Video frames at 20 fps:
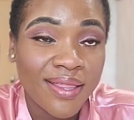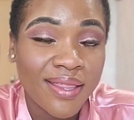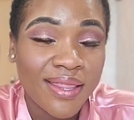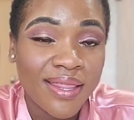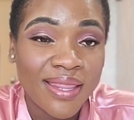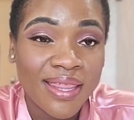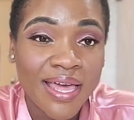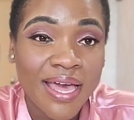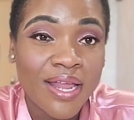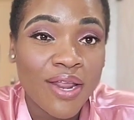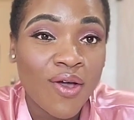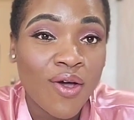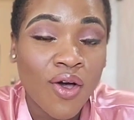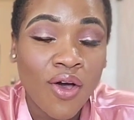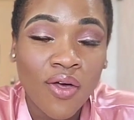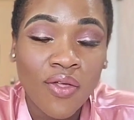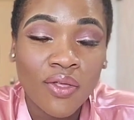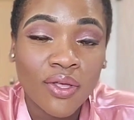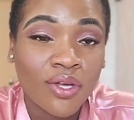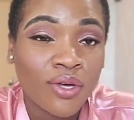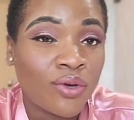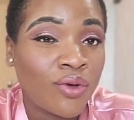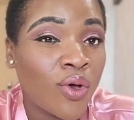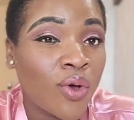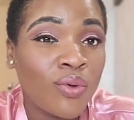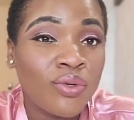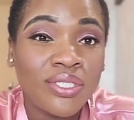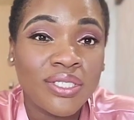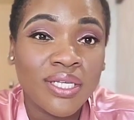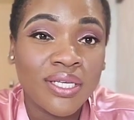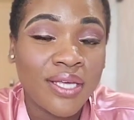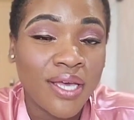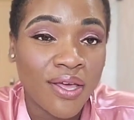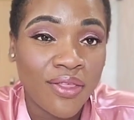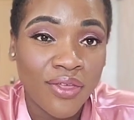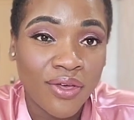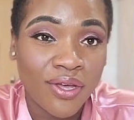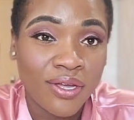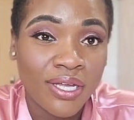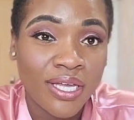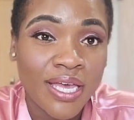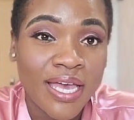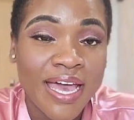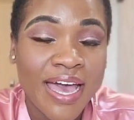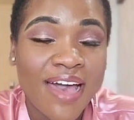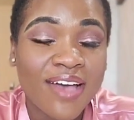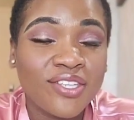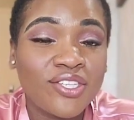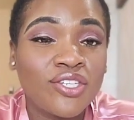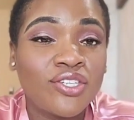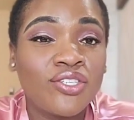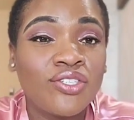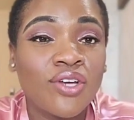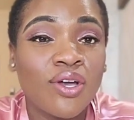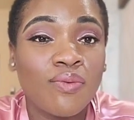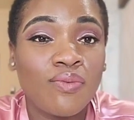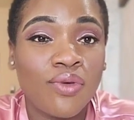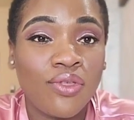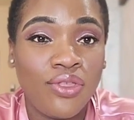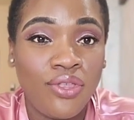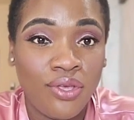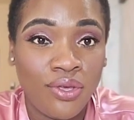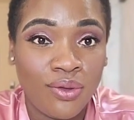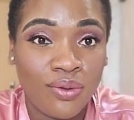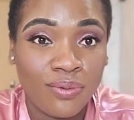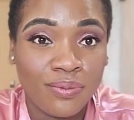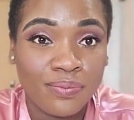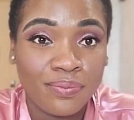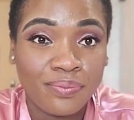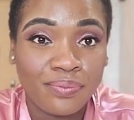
That all goes together. It has to start with you.